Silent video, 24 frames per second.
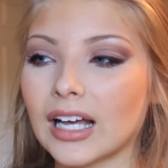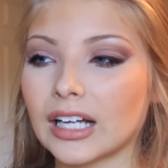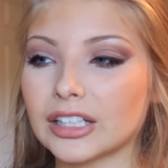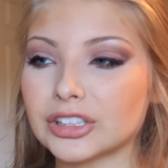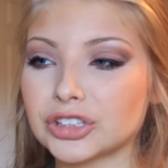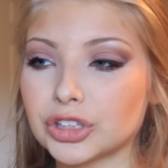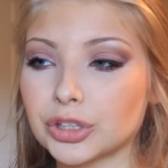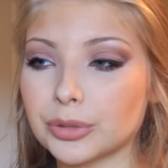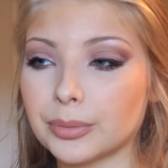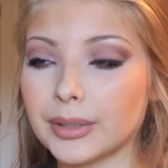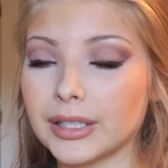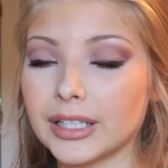I
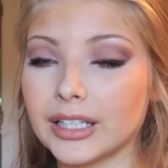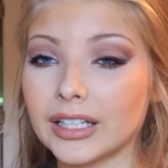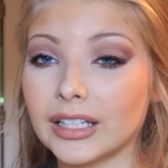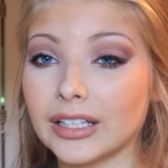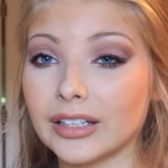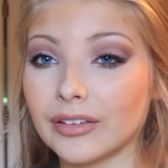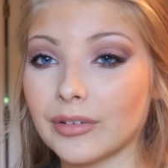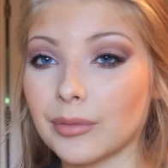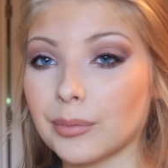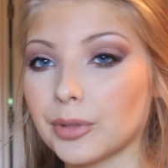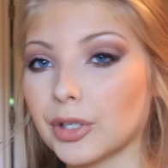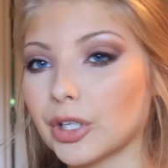should be
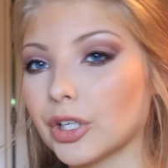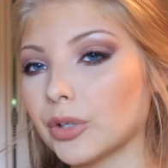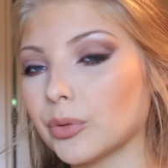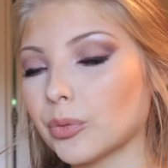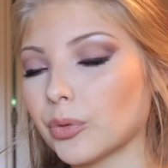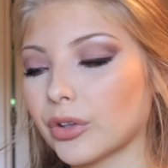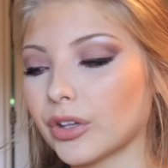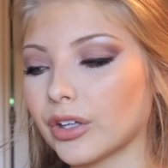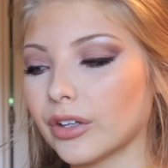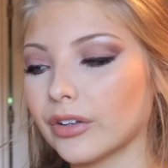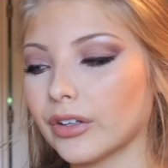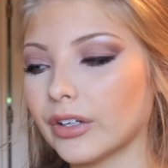getting them done
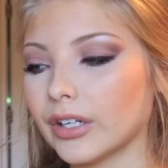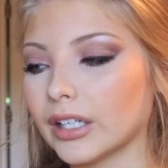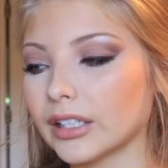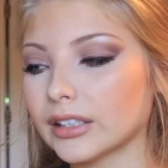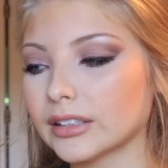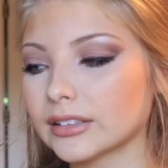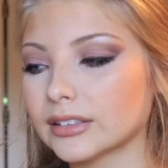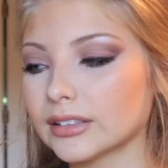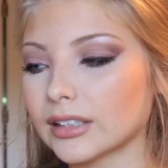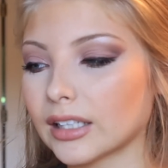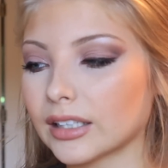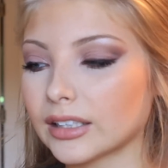within the
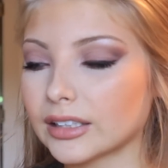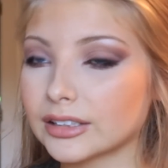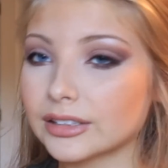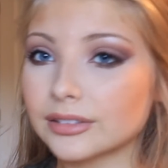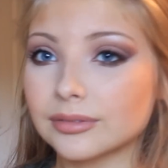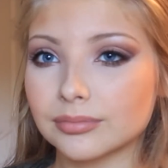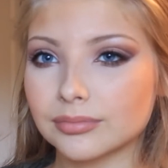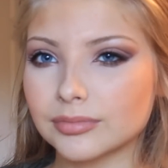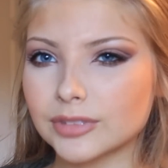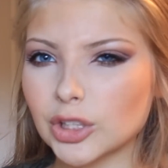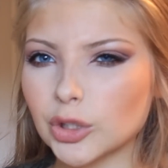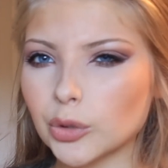next like
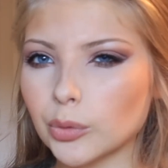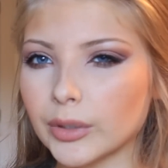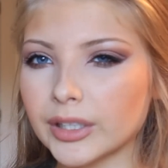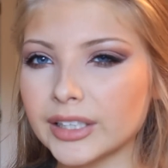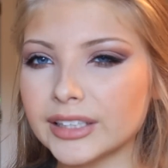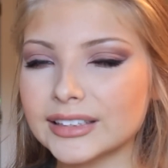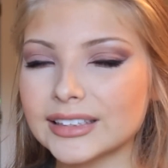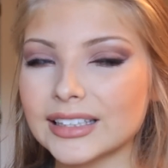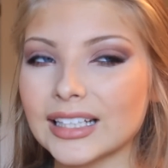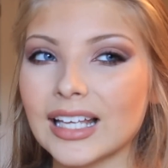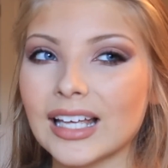2 weeks.